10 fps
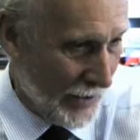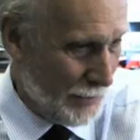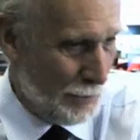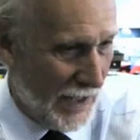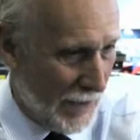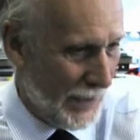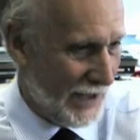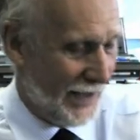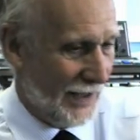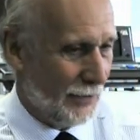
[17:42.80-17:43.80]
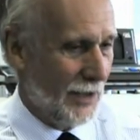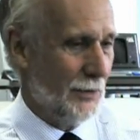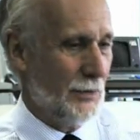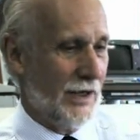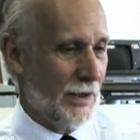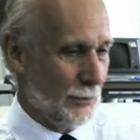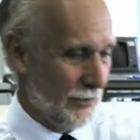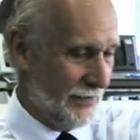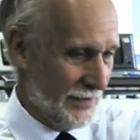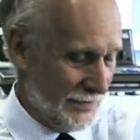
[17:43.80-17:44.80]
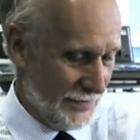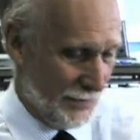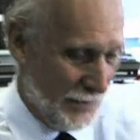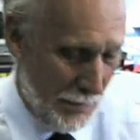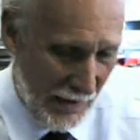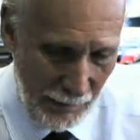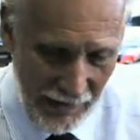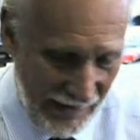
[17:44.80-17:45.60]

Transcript: a megabit download link, or 3 megabit